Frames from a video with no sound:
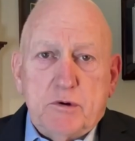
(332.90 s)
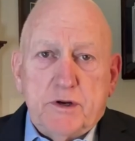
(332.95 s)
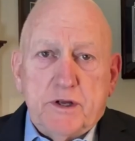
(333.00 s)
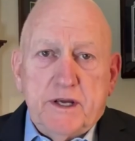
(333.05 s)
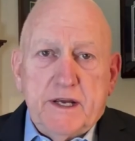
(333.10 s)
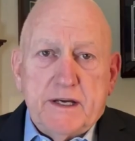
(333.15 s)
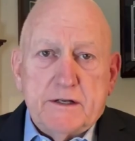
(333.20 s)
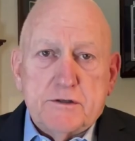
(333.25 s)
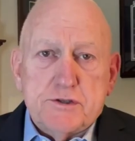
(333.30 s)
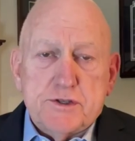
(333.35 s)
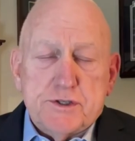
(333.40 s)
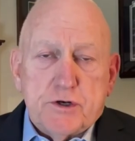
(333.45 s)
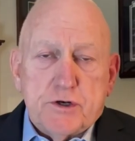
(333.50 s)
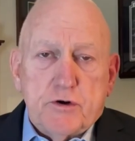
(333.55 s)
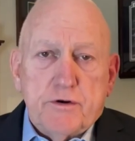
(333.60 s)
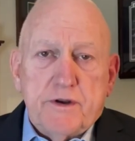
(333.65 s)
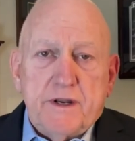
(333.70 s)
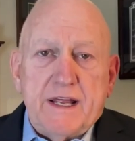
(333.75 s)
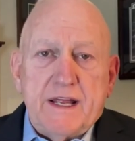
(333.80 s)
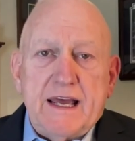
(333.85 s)
to get
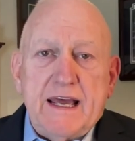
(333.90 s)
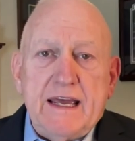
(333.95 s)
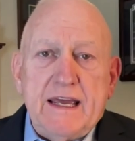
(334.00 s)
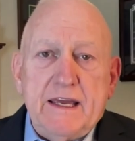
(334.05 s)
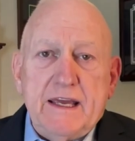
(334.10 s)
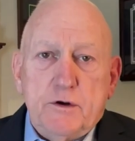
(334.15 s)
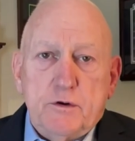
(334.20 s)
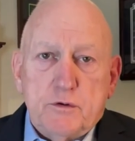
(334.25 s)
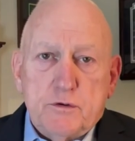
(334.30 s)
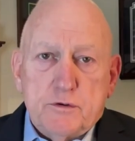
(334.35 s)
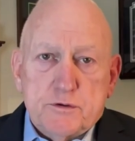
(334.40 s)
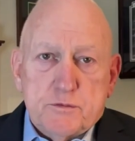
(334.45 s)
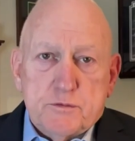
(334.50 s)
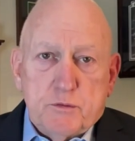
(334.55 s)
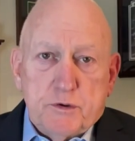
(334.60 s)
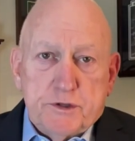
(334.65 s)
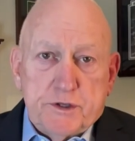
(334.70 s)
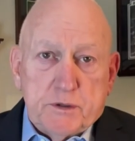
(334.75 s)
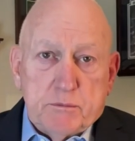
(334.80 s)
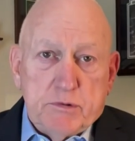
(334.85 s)
certain angles
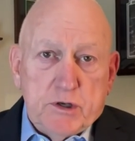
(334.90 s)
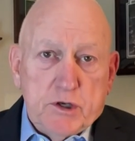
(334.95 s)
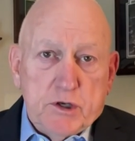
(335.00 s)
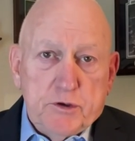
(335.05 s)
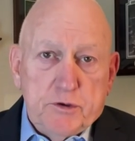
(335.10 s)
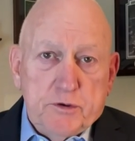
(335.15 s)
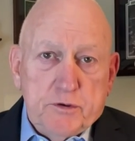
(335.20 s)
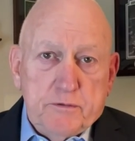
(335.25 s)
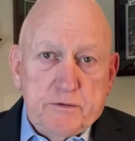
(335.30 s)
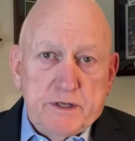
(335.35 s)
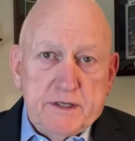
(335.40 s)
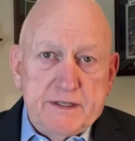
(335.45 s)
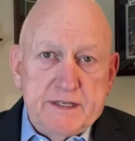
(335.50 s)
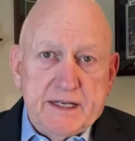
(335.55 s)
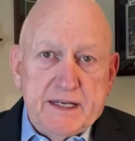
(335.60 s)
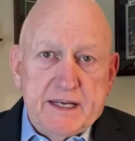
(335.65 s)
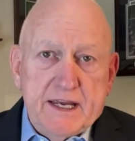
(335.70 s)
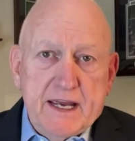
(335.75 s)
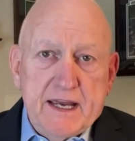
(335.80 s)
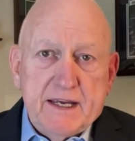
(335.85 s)
with a balloon that they
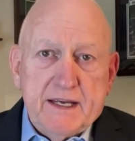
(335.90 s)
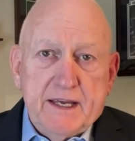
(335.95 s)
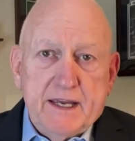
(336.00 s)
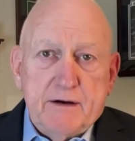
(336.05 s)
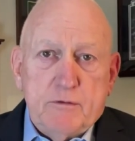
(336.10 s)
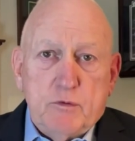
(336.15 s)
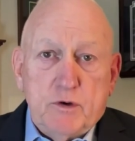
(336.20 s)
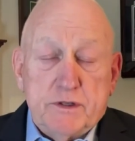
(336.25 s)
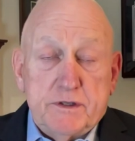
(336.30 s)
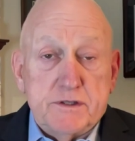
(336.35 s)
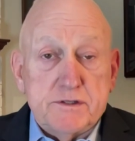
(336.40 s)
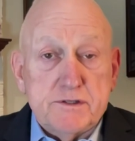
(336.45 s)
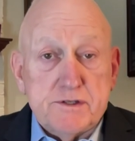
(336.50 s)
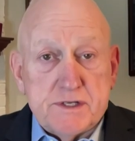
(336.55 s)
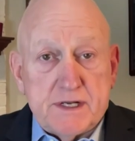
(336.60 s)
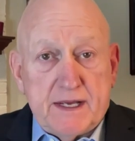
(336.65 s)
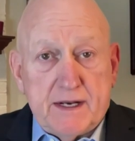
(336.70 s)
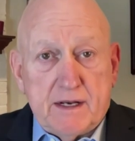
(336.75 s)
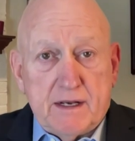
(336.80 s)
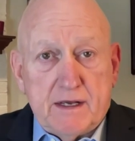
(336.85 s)
can't get with the
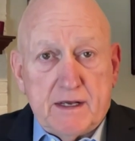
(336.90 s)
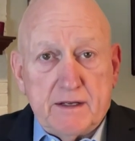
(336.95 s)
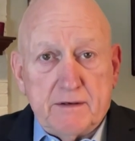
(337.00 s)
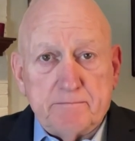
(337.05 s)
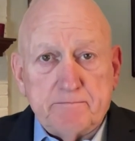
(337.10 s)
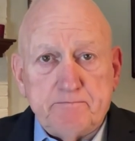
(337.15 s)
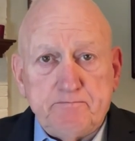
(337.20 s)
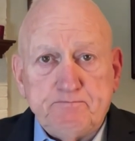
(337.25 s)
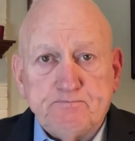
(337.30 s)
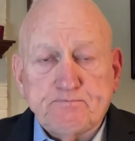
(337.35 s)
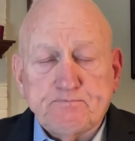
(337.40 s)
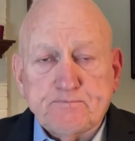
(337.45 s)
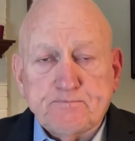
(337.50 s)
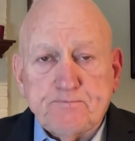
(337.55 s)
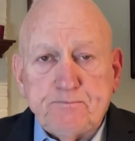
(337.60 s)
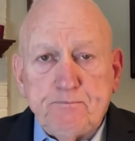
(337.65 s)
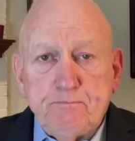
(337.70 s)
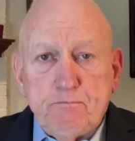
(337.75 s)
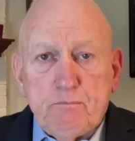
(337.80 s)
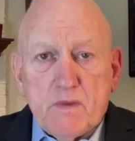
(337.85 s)
satellite.
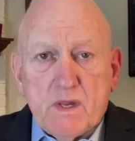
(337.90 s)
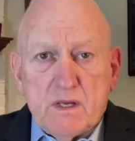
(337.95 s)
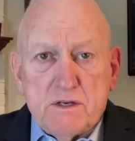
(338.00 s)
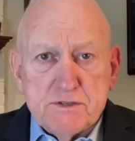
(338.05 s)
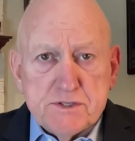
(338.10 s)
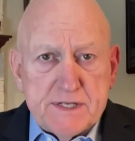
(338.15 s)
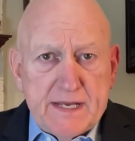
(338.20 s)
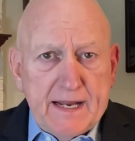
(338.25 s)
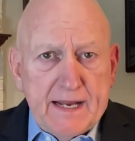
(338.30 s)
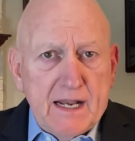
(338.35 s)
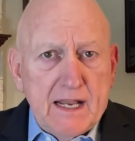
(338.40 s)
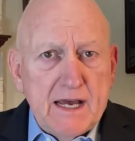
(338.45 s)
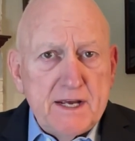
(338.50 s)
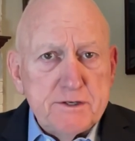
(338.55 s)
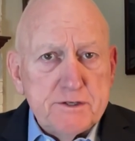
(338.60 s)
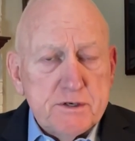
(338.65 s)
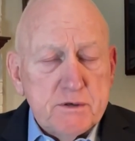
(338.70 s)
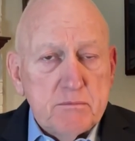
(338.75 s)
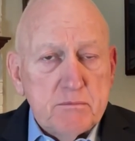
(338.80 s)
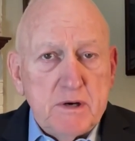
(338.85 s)

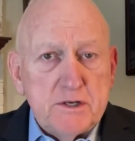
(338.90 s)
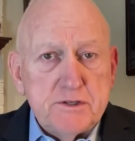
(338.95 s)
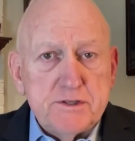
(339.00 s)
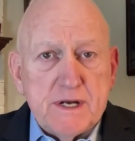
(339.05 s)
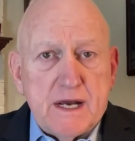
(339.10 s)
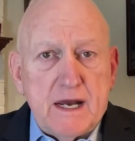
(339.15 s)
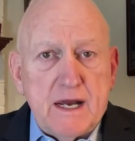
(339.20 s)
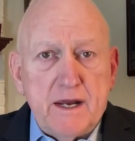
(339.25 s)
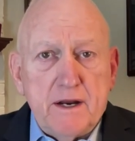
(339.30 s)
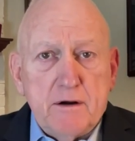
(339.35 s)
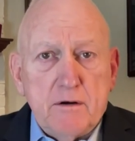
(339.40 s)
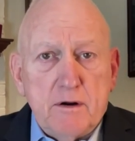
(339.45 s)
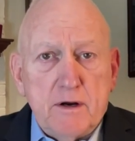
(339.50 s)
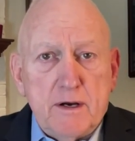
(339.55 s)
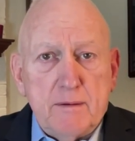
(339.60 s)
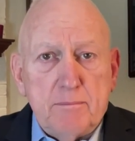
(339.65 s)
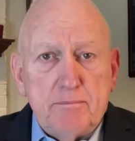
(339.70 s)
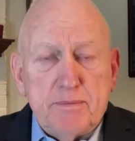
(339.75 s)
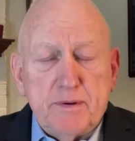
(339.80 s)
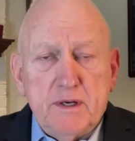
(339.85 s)
Satellites are much higher
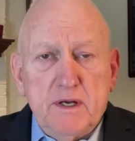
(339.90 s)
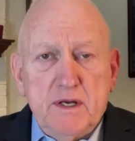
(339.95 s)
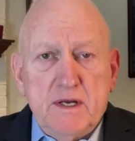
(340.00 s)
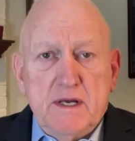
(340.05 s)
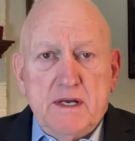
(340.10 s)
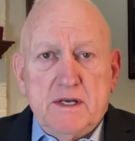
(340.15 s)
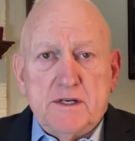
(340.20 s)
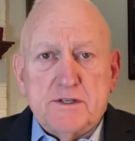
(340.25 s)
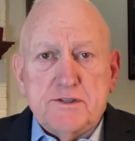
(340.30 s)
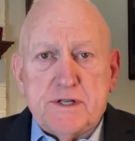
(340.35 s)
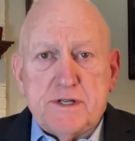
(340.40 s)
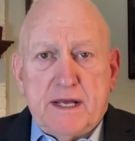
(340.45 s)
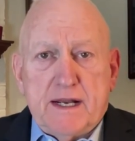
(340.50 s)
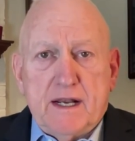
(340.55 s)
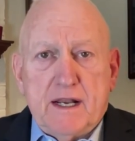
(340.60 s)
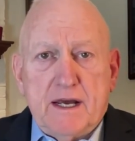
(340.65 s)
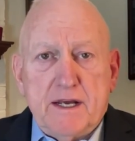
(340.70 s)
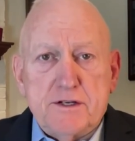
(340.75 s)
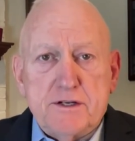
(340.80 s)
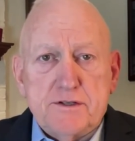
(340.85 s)
up.
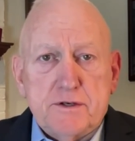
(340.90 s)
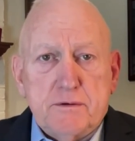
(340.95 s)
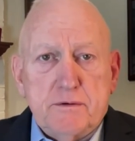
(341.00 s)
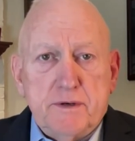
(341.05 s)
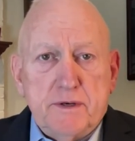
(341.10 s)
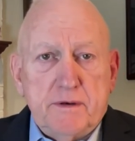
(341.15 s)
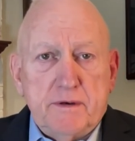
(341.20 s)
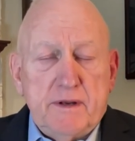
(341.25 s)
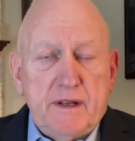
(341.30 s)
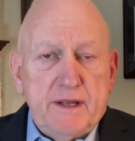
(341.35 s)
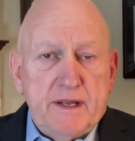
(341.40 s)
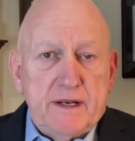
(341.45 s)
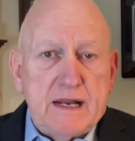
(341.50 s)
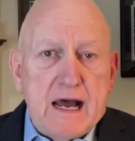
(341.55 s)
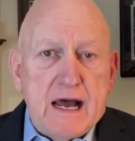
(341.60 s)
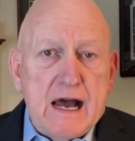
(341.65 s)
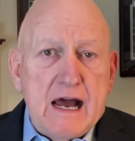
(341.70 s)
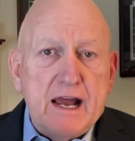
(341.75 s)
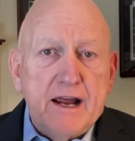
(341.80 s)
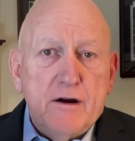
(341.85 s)
Satellites are in
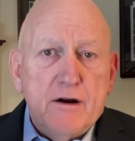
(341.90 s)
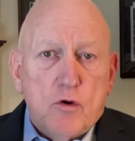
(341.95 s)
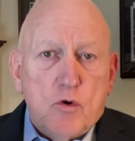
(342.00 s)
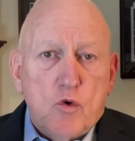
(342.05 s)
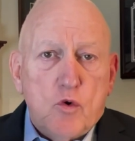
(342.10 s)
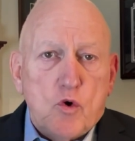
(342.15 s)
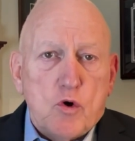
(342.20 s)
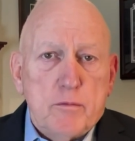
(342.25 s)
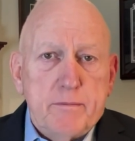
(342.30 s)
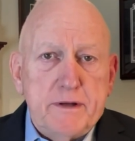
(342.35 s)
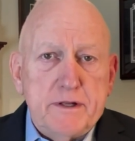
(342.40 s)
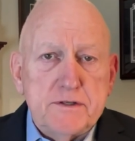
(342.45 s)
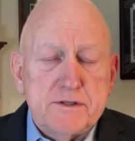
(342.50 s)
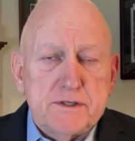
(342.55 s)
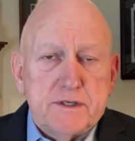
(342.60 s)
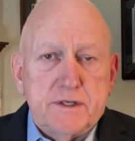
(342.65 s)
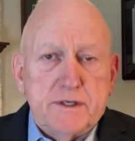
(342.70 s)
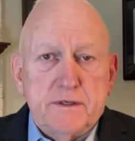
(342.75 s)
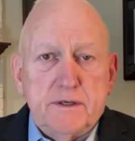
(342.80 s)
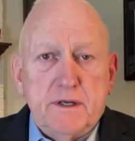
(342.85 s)
higher
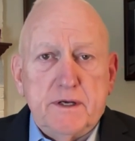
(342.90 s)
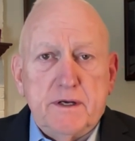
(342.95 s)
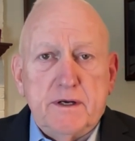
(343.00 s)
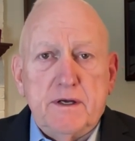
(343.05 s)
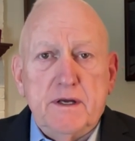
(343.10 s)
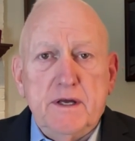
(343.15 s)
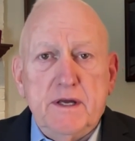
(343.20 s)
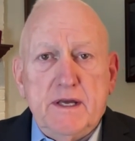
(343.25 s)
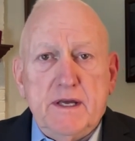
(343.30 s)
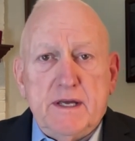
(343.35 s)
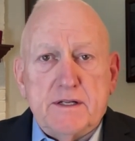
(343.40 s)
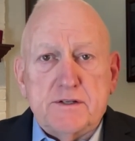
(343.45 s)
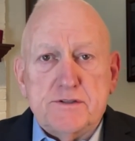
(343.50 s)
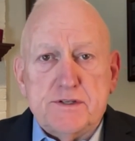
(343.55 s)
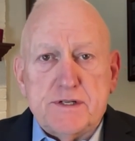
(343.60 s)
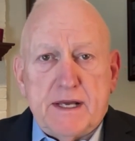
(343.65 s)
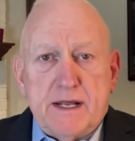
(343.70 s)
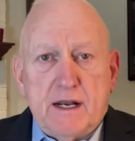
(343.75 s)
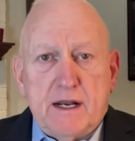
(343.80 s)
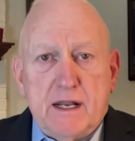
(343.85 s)
orbits, and
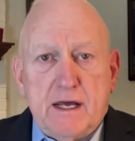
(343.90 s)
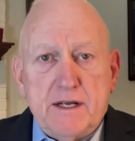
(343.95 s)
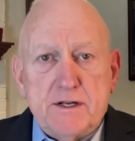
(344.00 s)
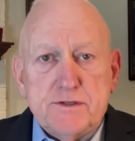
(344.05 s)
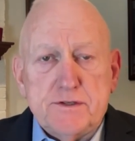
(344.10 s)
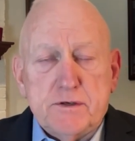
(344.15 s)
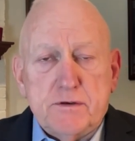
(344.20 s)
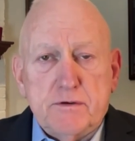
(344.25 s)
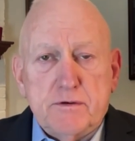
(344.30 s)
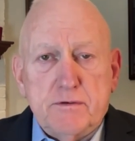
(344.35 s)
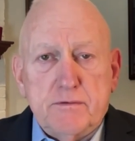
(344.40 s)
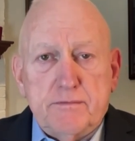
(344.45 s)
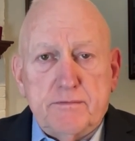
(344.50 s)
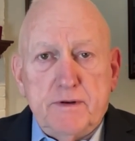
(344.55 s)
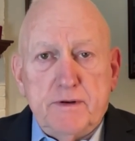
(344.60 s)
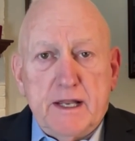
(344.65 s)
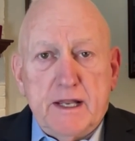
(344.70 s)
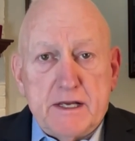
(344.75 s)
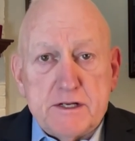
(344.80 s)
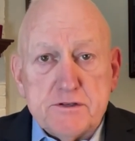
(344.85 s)
satellites are
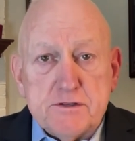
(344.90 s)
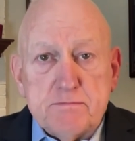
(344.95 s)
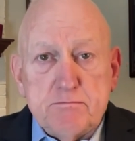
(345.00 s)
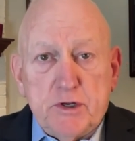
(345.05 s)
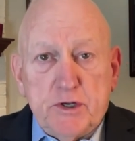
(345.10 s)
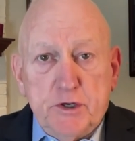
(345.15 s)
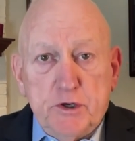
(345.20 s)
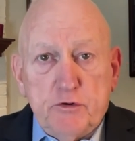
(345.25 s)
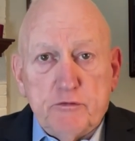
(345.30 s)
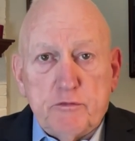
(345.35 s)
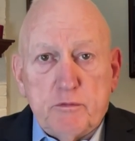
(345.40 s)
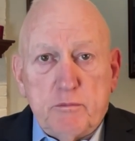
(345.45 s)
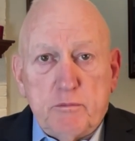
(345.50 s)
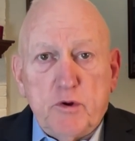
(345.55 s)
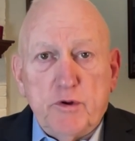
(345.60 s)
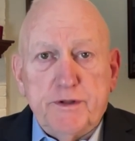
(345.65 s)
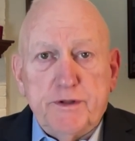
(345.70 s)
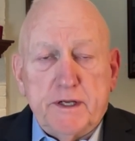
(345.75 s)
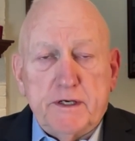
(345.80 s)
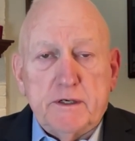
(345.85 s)
less
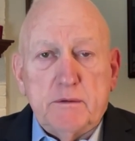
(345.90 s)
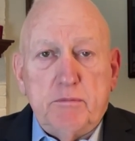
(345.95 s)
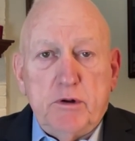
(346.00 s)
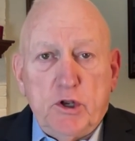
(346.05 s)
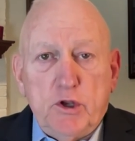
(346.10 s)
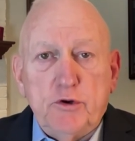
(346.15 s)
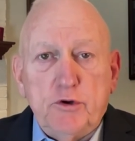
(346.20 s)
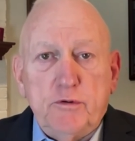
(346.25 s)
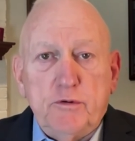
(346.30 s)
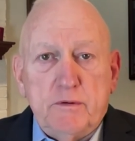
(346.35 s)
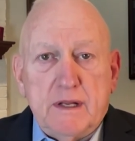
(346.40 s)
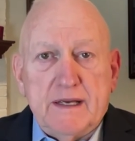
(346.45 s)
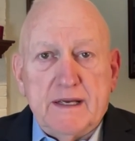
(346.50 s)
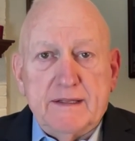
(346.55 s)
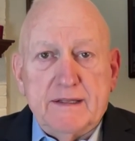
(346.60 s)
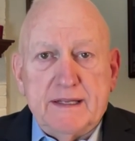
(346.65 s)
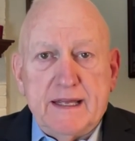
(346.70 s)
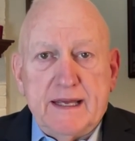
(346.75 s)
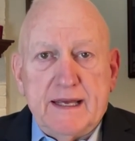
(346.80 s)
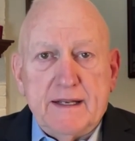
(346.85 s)
maneuverable than a balloon like
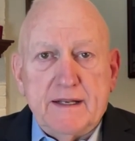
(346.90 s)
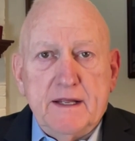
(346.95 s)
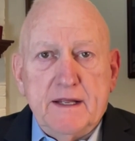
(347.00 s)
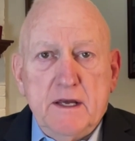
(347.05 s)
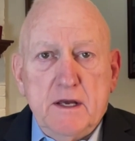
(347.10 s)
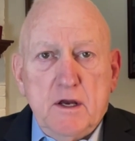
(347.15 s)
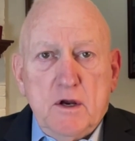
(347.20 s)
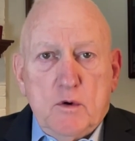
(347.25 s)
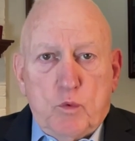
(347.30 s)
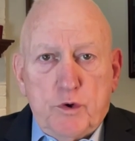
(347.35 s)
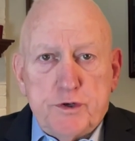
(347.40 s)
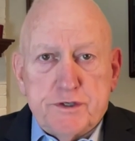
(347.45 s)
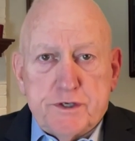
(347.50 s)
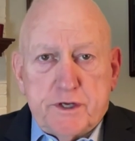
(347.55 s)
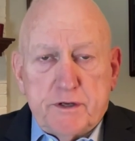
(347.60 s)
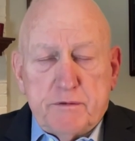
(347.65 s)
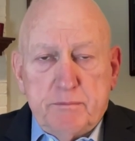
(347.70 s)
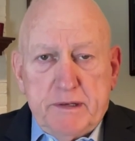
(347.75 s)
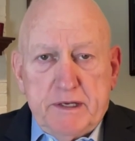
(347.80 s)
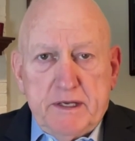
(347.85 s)
that, which
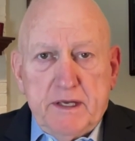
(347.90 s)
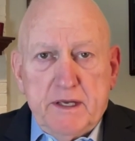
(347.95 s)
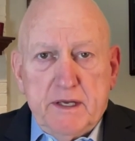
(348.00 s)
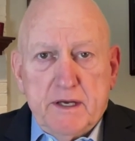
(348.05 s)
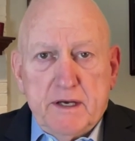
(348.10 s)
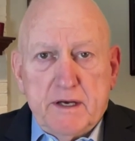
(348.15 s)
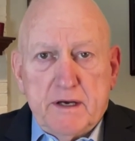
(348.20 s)
could be